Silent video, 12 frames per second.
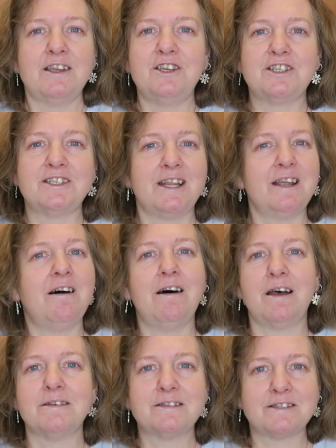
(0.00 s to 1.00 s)
you just think,
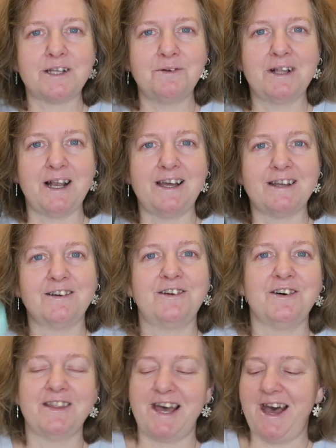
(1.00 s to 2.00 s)
oh, so glad I
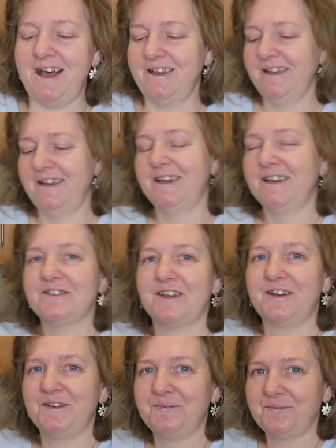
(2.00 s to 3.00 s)
got that.
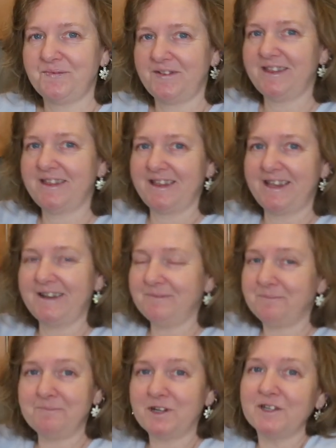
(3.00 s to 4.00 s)
So,
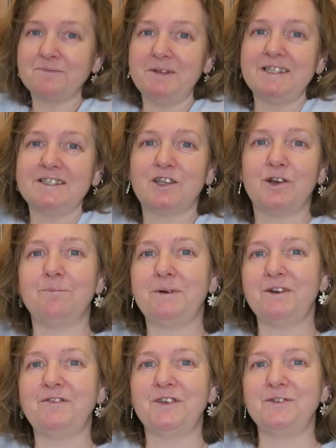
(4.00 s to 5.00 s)
that, because me and Scott
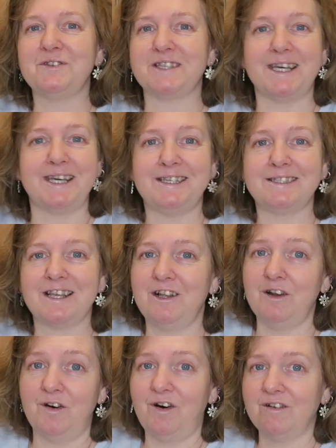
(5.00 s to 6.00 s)
both use these
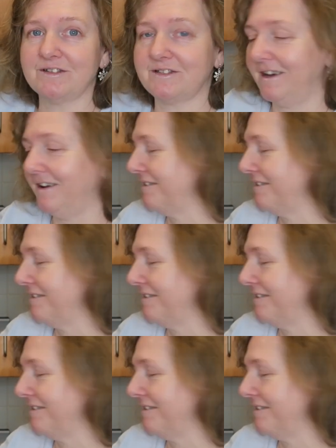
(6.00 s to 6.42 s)
a lot, so